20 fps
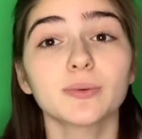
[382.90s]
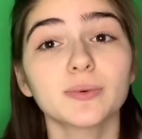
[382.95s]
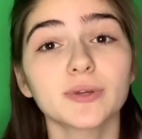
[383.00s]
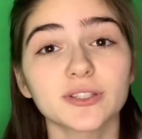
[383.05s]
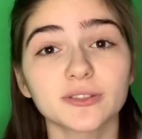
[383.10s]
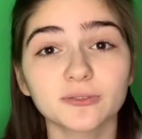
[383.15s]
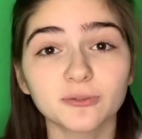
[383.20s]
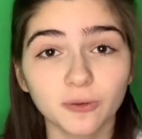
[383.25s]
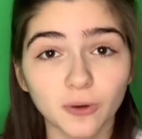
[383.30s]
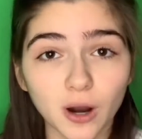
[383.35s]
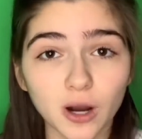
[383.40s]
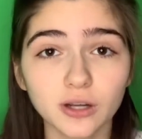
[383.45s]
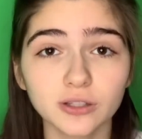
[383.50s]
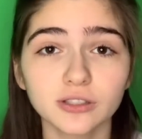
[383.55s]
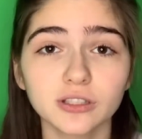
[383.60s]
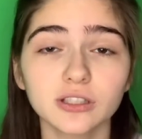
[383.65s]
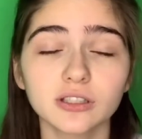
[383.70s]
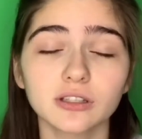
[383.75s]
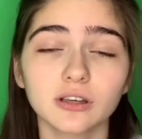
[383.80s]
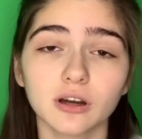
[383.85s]
is
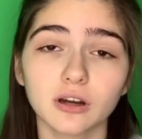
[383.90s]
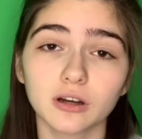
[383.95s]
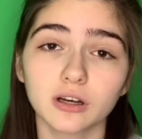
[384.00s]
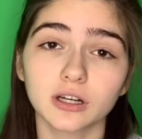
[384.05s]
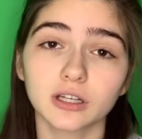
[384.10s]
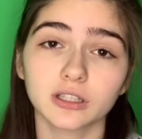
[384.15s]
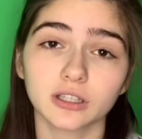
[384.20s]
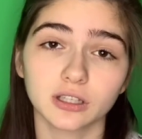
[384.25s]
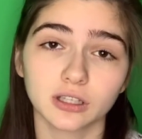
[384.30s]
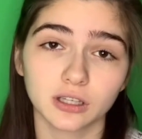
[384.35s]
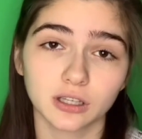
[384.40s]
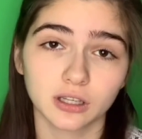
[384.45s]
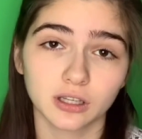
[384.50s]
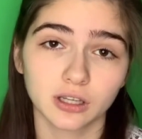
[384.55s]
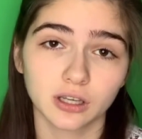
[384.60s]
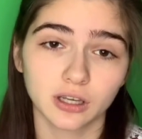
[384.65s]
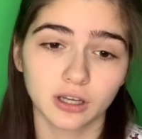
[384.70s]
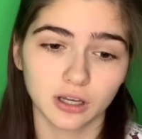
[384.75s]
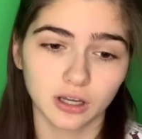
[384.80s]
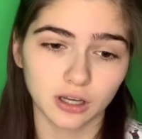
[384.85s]
founded on
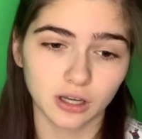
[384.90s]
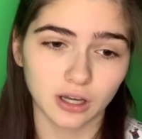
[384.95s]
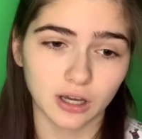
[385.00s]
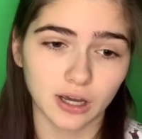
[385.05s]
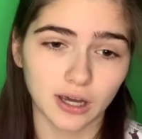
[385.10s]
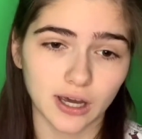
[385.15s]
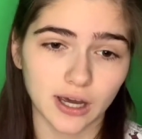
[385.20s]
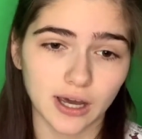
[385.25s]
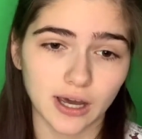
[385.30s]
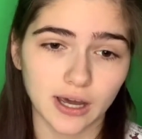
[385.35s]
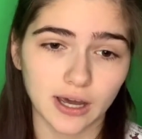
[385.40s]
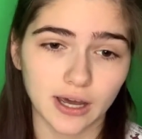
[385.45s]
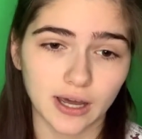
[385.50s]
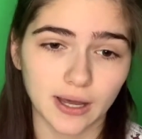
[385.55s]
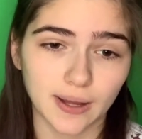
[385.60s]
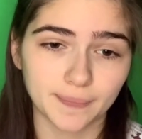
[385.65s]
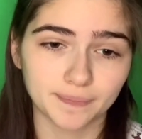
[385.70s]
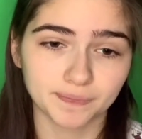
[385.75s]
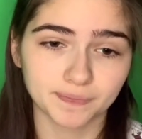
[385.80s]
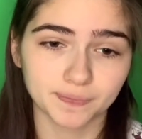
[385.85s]

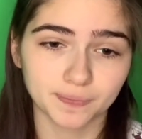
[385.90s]
um,